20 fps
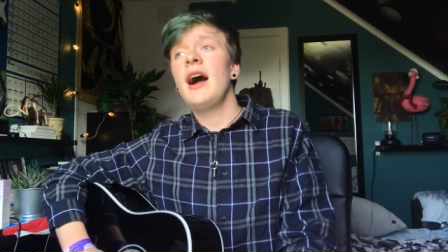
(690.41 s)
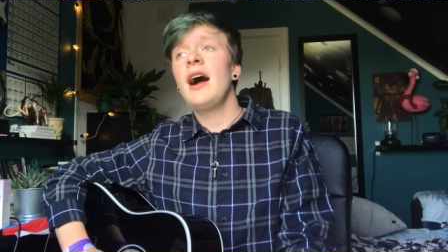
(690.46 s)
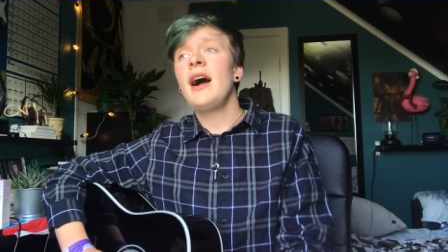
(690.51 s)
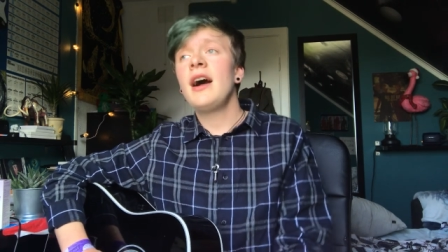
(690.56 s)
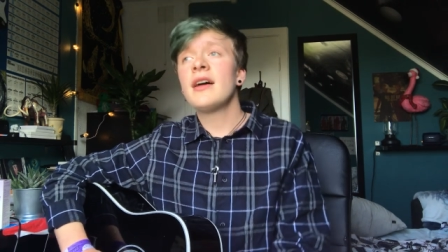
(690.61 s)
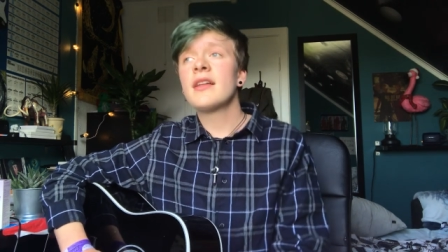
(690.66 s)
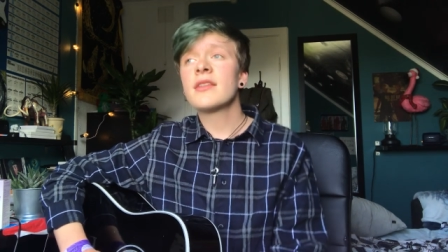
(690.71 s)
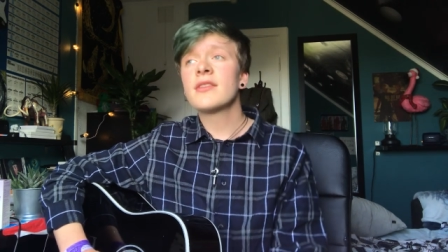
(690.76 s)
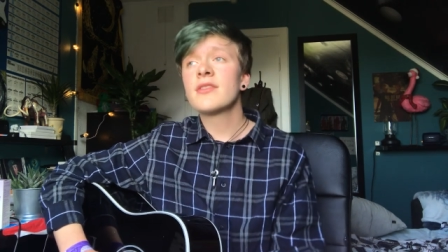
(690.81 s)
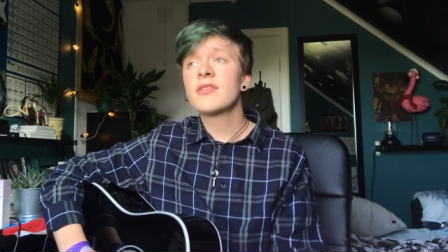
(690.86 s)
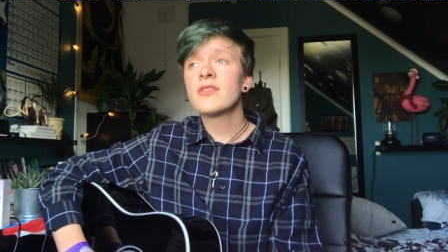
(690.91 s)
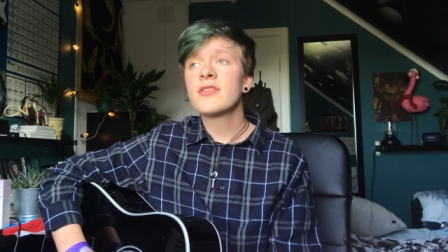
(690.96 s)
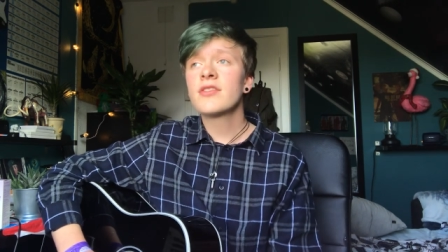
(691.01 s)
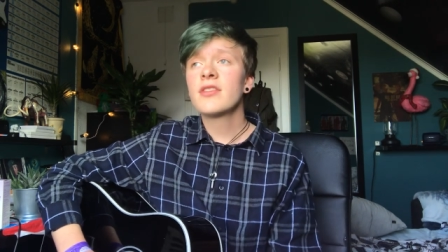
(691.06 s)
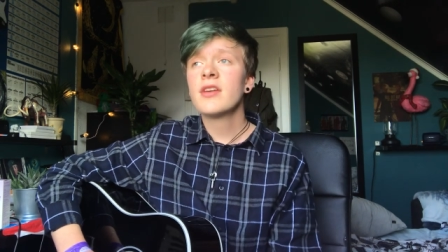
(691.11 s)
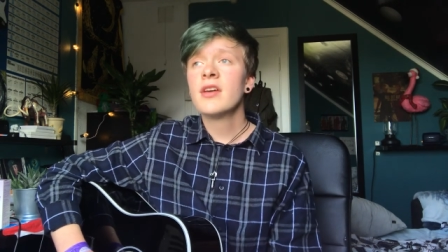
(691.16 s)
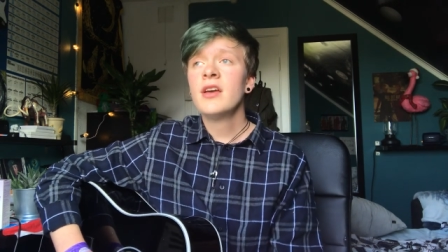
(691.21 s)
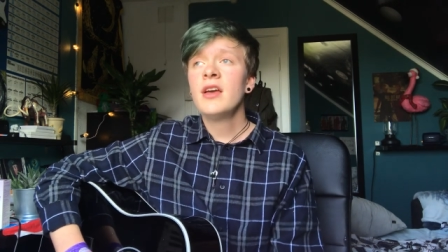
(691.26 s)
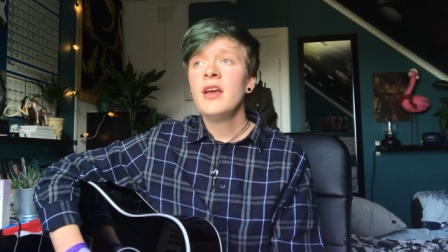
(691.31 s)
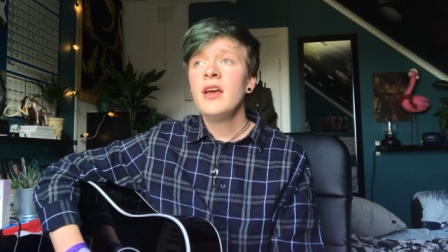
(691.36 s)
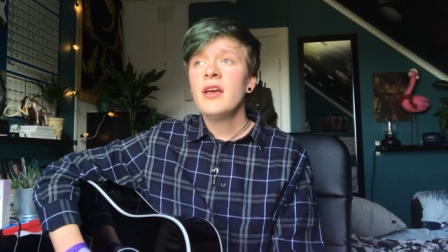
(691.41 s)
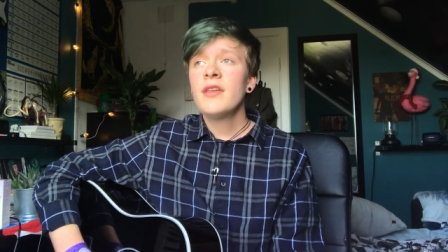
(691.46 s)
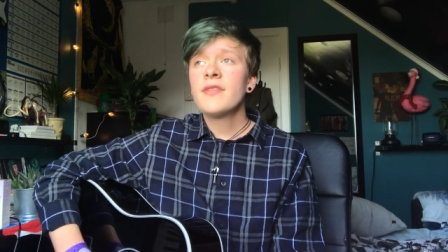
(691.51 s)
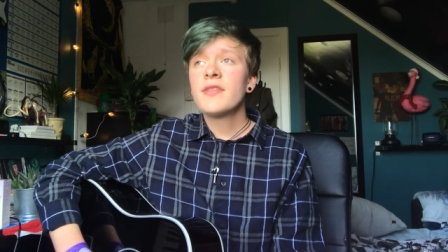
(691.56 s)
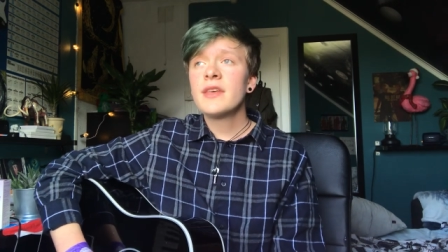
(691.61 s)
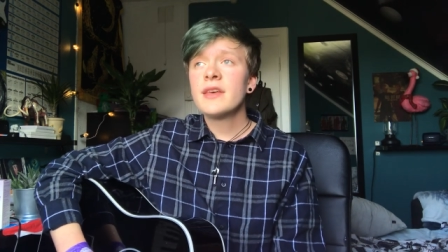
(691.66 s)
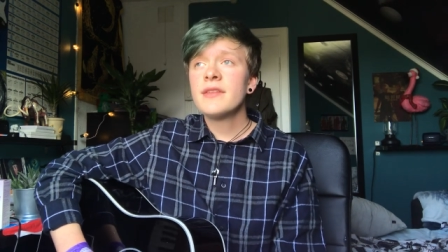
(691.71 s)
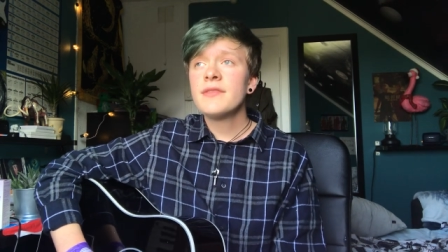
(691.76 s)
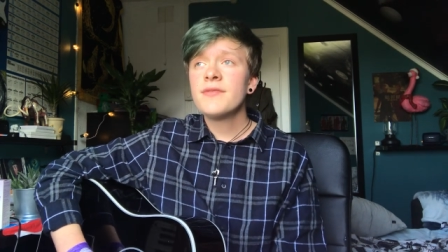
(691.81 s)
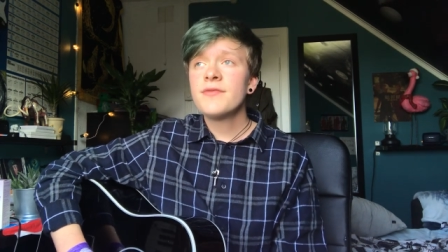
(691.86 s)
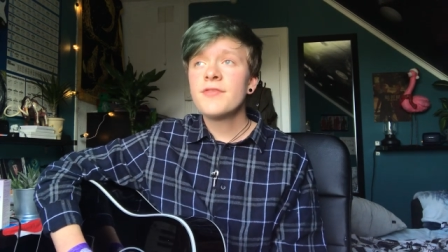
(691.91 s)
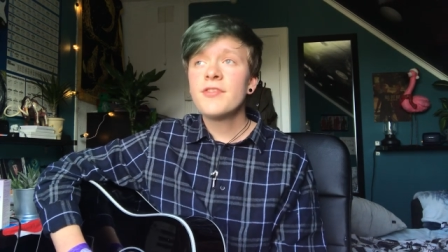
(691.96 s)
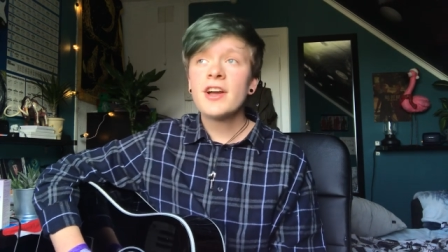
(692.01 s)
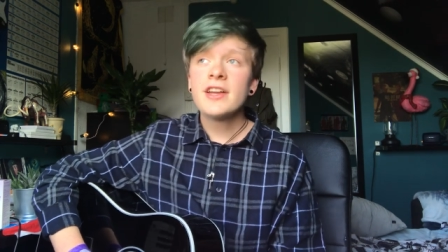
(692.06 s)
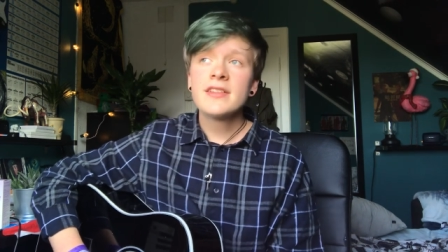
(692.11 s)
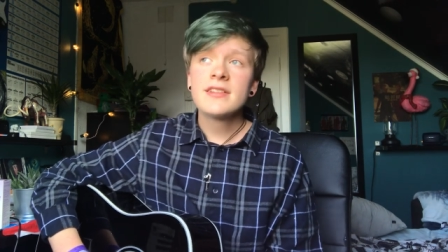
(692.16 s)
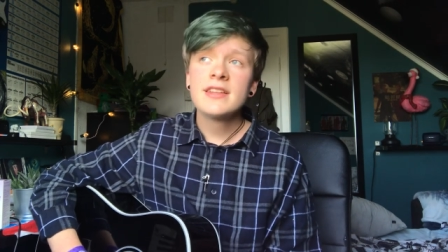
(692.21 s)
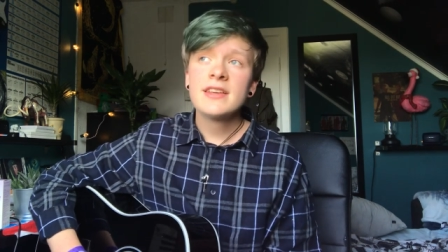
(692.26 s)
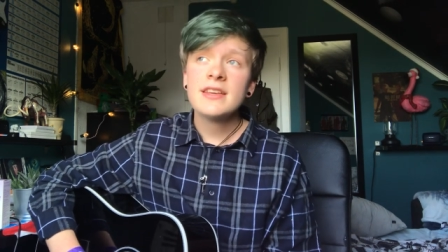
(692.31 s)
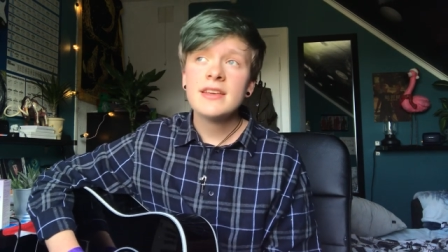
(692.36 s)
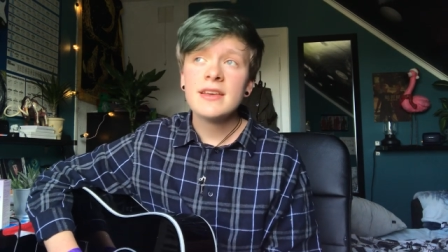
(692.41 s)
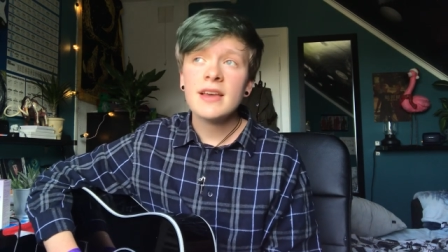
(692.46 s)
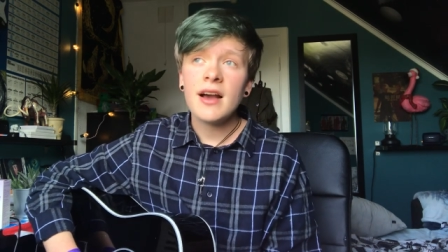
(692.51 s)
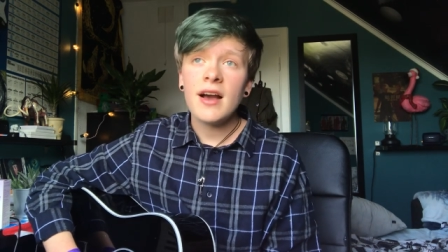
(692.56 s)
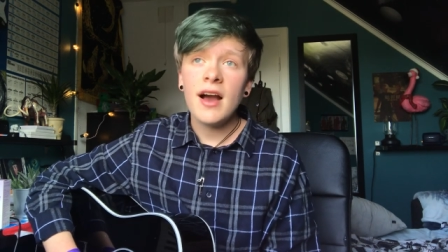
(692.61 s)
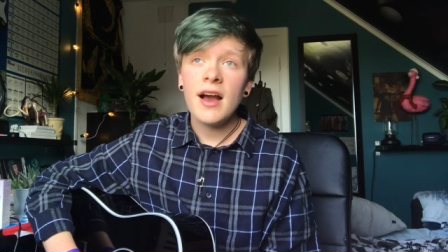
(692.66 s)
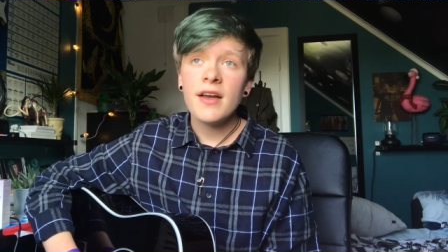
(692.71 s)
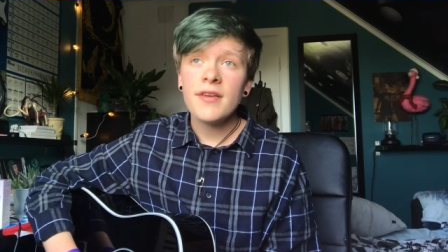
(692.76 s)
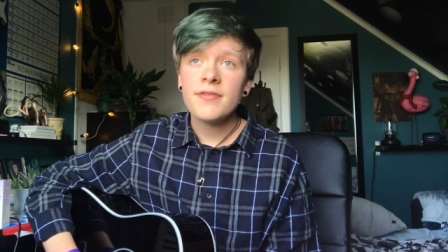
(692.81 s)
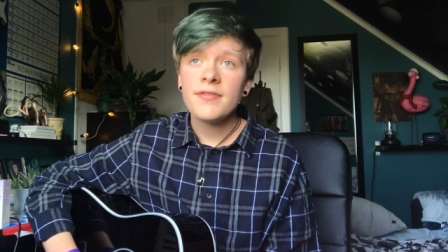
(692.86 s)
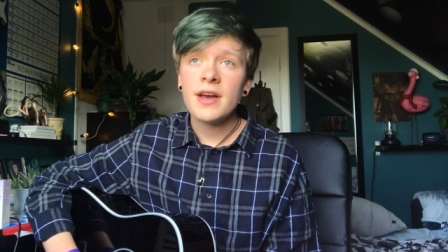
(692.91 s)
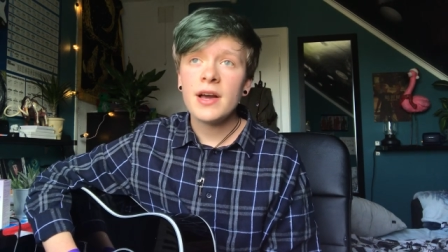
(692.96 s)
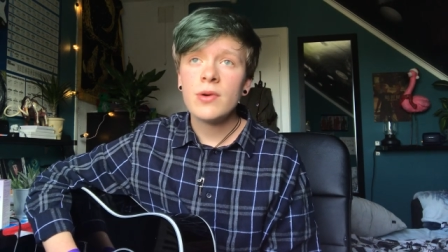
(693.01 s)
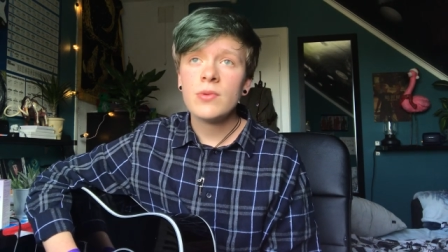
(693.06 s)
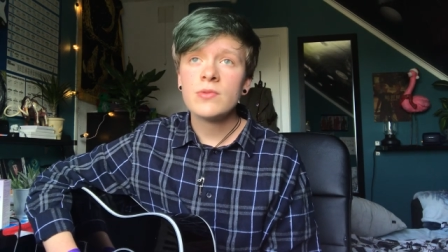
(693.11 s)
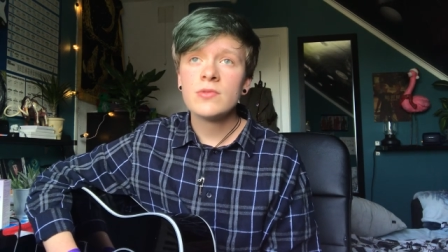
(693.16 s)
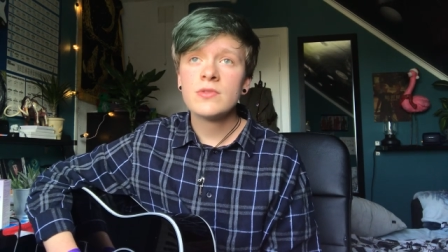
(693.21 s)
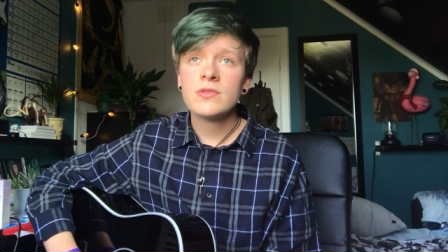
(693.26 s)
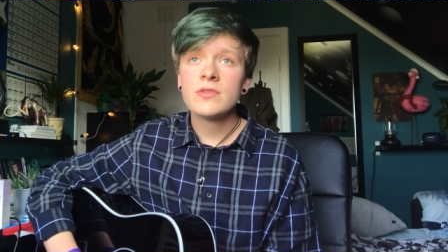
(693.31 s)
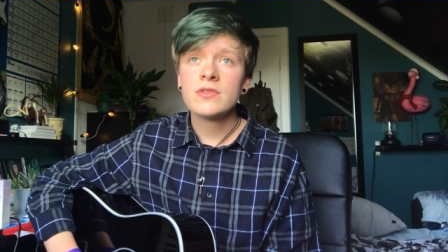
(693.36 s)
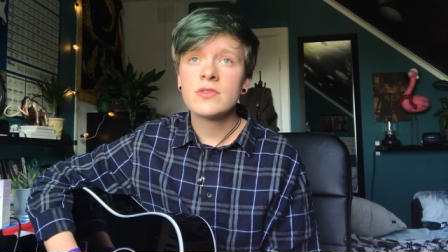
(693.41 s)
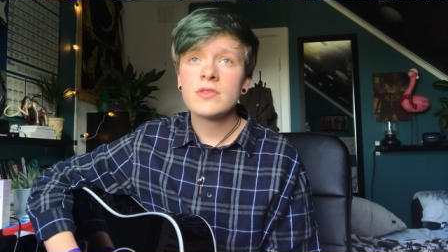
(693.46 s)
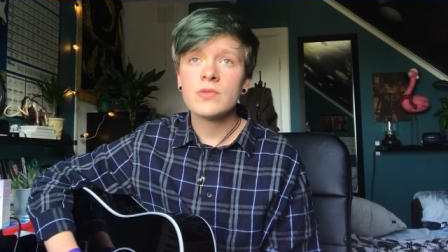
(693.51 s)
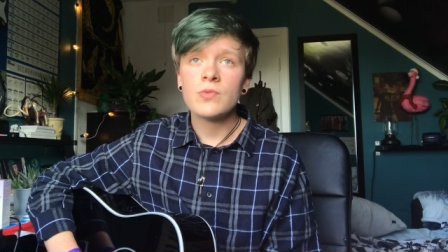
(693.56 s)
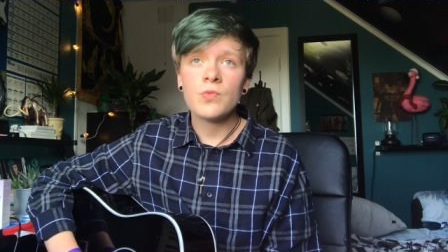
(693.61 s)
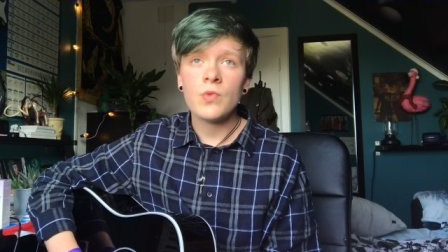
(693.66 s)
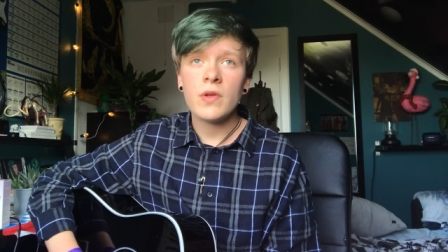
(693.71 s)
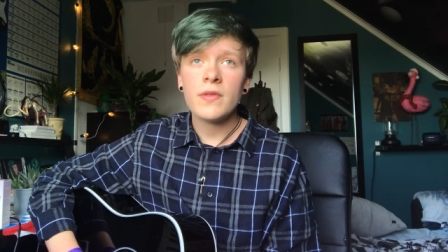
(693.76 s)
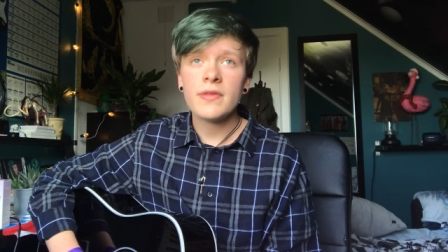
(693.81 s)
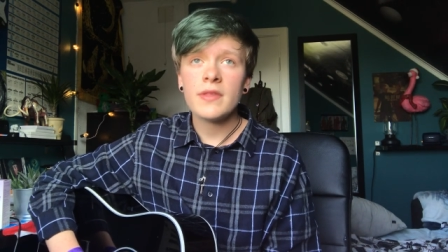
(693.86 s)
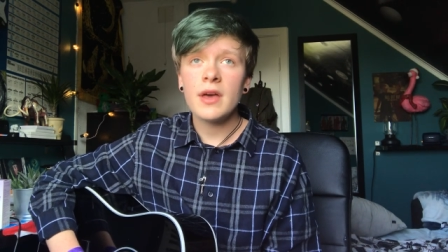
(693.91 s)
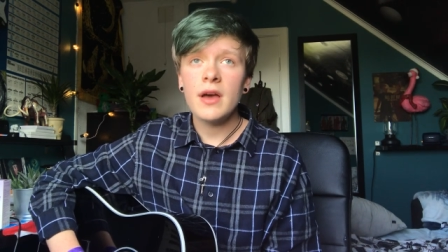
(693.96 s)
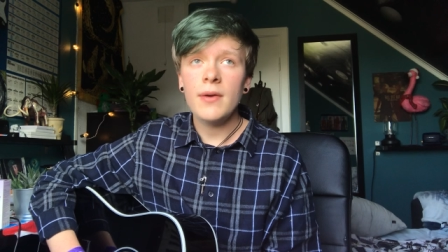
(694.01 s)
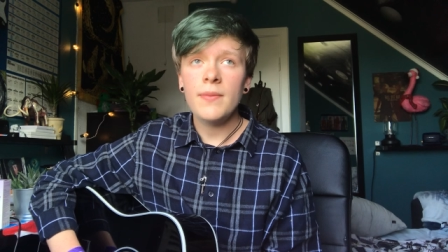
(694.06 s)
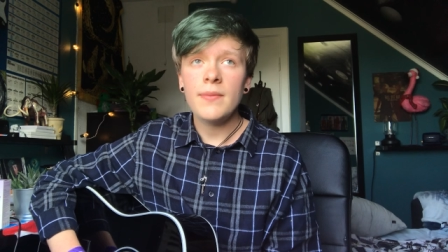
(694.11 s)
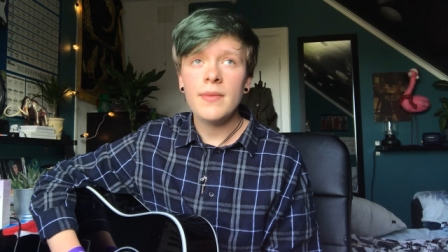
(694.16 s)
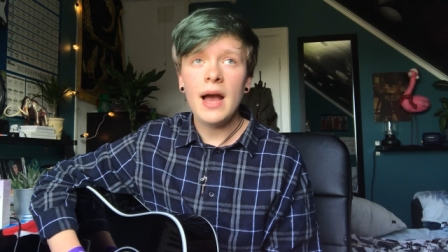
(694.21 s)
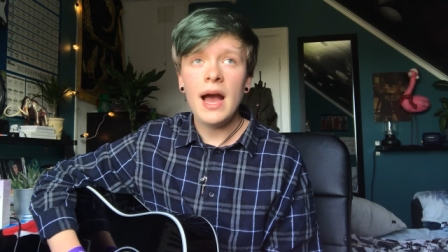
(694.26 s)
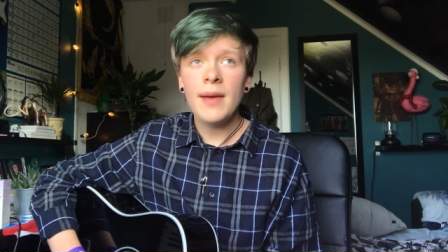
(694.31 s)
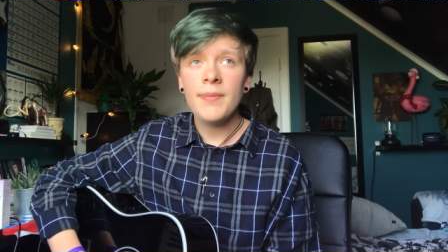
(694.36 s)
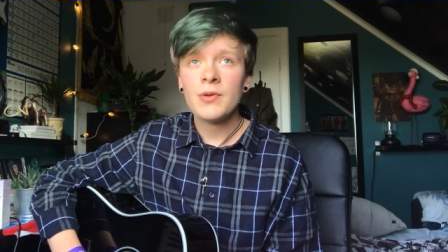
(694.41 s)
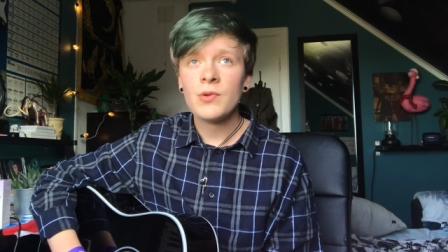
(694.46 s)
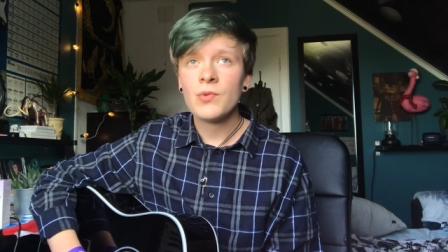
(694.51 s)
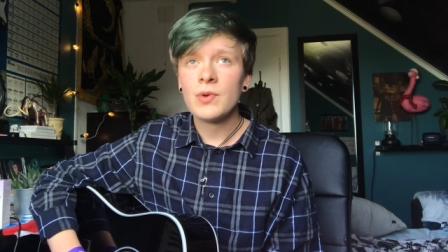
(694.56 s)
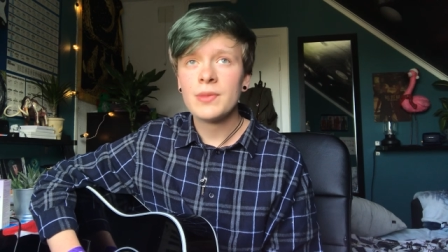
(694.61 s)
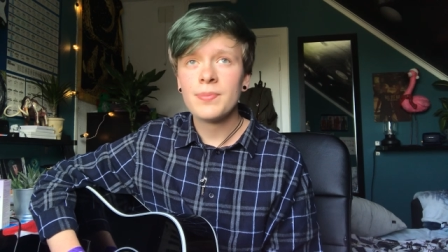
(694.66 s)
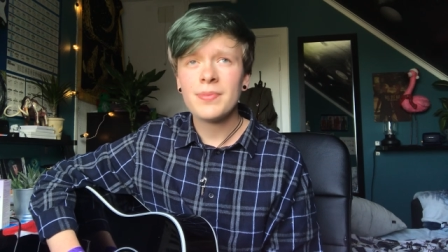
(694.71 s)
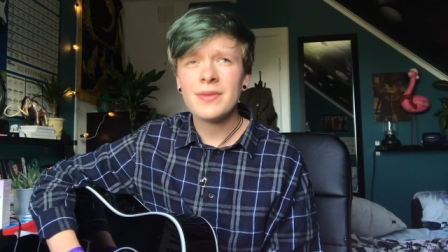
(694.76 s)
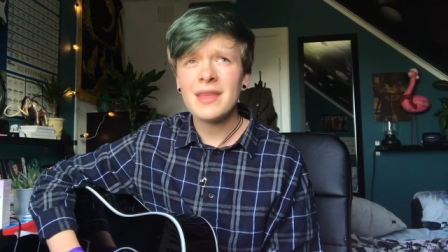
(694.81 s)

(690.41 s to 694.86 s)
and then finally I found one that I'm happy with.